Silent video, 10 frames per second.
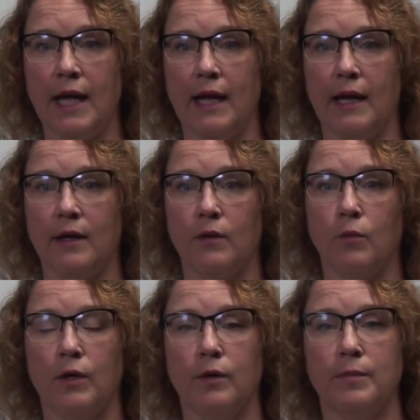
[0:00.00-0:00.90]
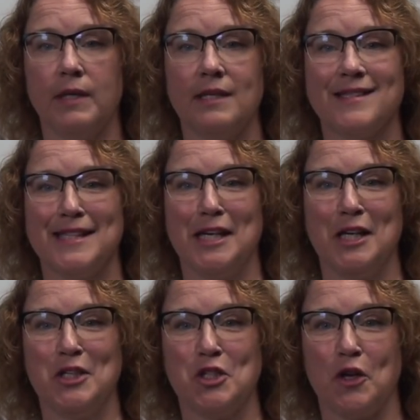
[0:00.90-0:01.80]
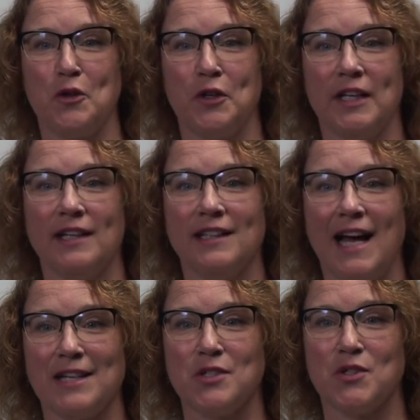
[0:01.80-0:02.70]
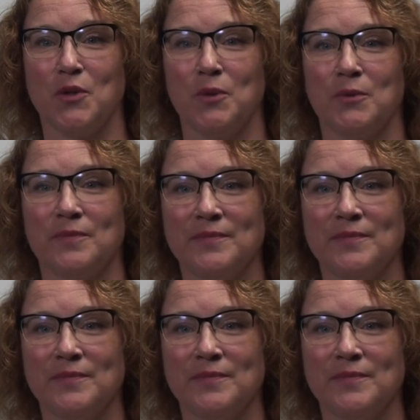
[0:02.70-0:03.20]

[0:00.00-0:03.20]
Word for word: and we'll be seeing each other in class soon.